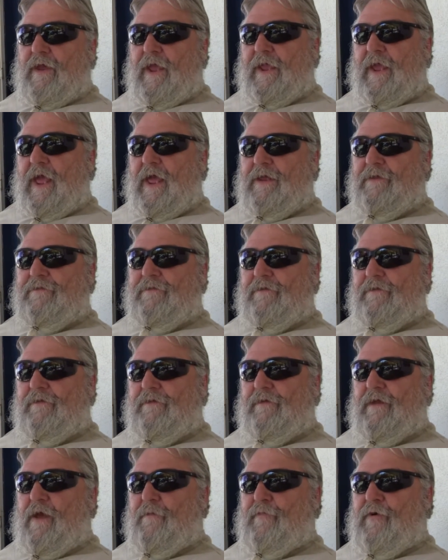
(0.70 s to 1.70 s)
Hey guys,
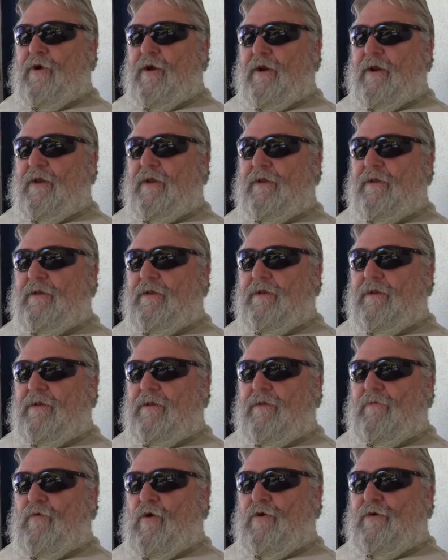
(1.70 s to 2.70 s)
I'm Greg.
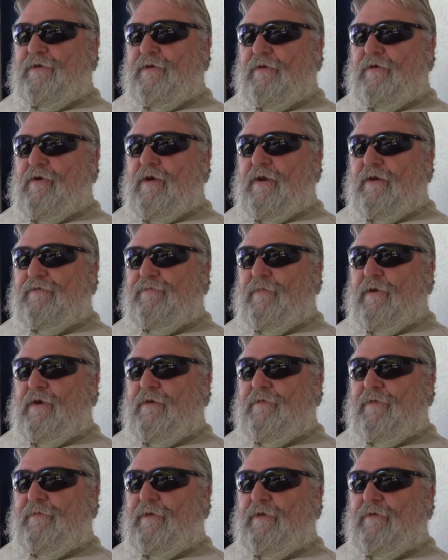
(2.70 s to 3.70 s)
Welcome to Greg's
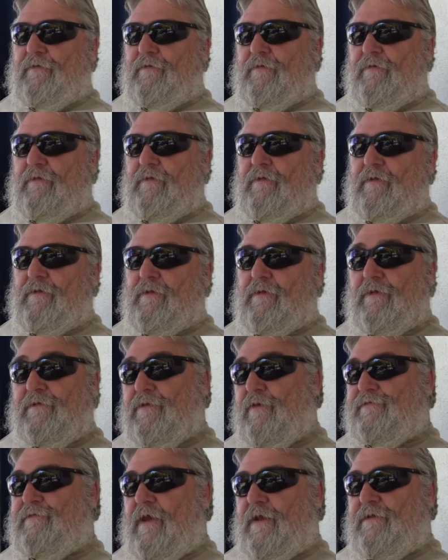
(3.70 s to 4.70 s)
Beer Review.
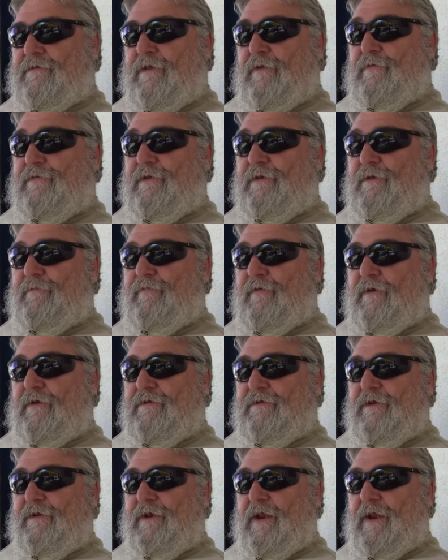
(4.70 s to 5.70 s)
Let's go check and see what's in the
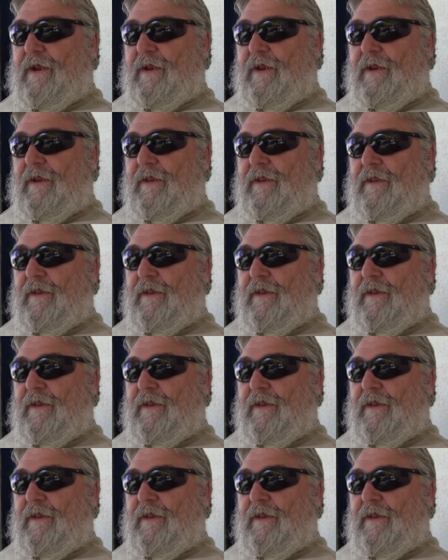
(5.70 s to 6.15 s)
fridge today.